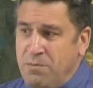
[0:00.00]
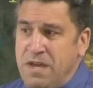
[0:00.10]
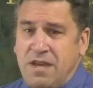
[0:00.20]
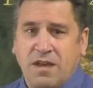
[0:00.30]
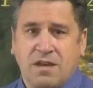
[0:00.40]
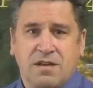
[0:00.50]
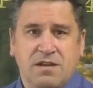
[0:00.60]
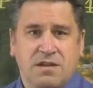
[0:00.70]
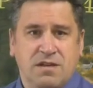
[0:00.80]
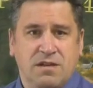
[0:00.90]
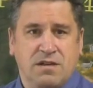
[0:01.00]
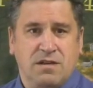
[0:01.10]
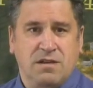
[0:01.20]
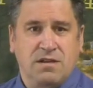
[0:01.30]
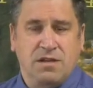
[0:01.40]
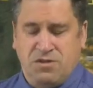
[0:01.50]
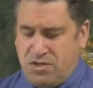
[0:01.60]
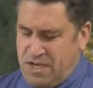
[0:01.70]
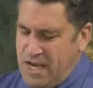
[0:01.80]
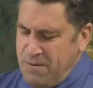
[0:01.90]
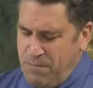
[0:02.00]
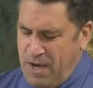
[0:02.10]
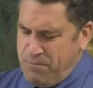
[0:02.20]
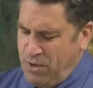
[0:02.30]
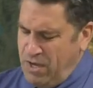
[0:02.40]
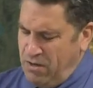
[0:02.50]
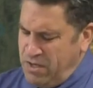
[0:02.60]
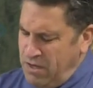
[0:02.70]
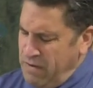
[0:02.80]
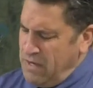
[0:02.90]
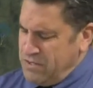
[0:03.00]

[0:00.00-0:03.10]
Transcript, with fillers: me, to take my penalty,